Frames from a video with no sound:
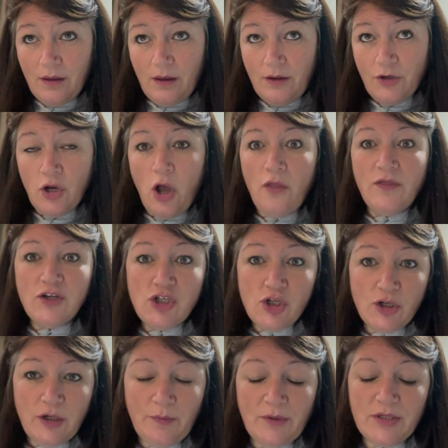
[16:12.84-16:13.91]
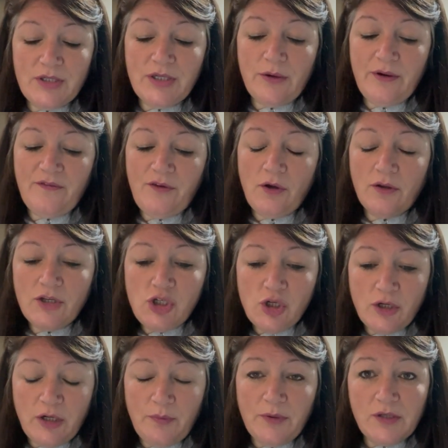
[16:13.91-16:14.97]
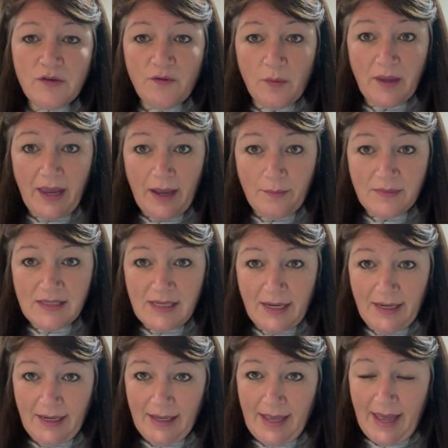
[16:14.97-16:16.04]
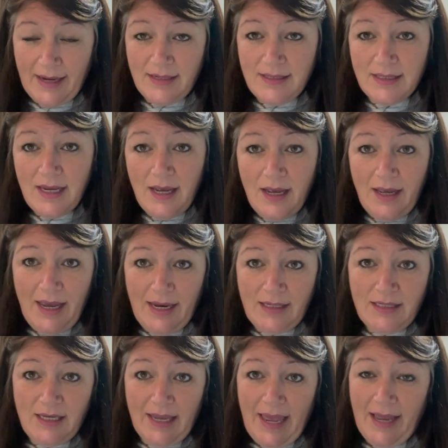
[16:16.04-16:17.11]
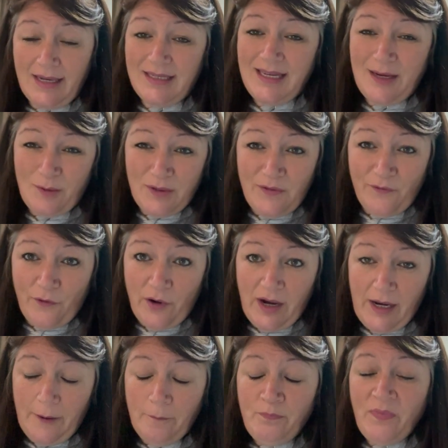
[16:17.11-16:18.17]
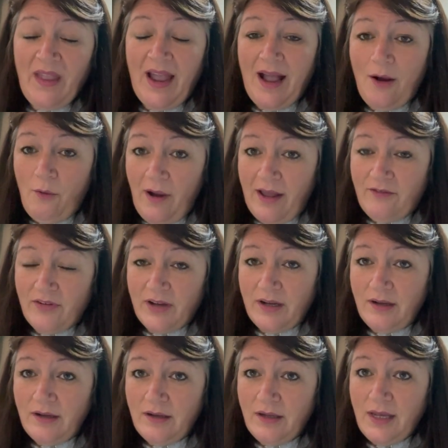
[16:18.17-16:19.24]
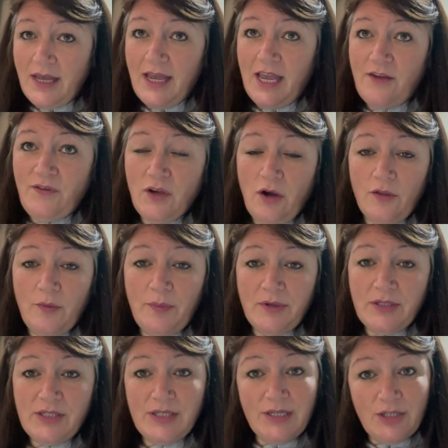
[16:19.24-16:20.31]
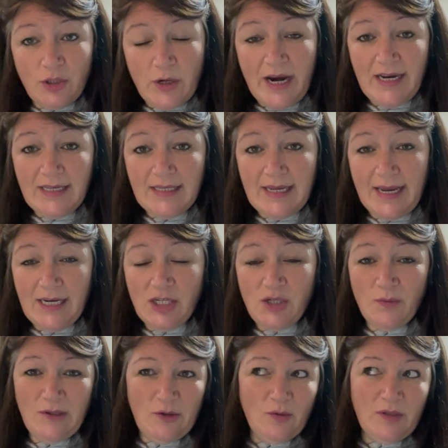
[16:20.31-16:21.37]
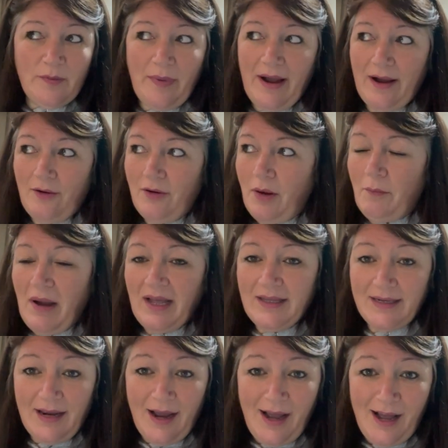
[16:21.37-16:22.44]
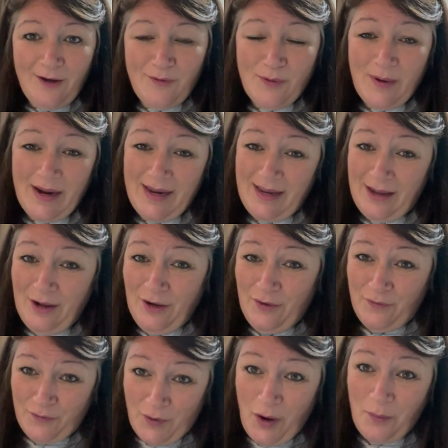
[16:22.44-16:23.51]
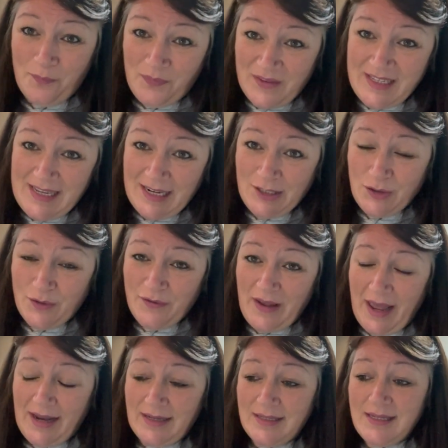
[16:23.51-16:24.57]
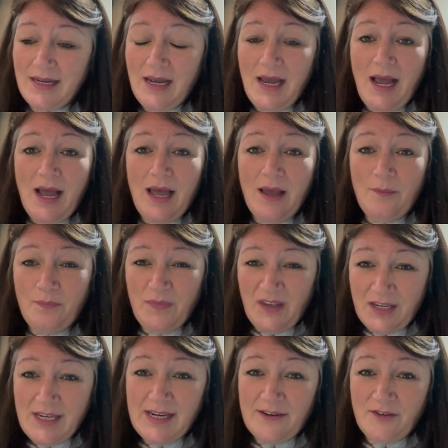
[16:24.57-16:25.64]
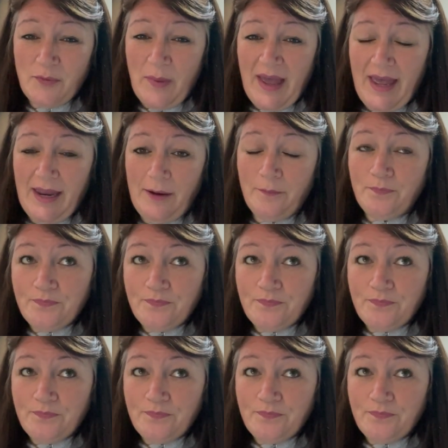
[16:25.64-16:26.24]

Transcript: not the shuttle bus. So if you got the shuttle bus from the campsite in Ghent into Ghent, it was free. However, if you got the bus to the train station, which was about 1.5 miles away from the centre of Ghent, you did have to pay.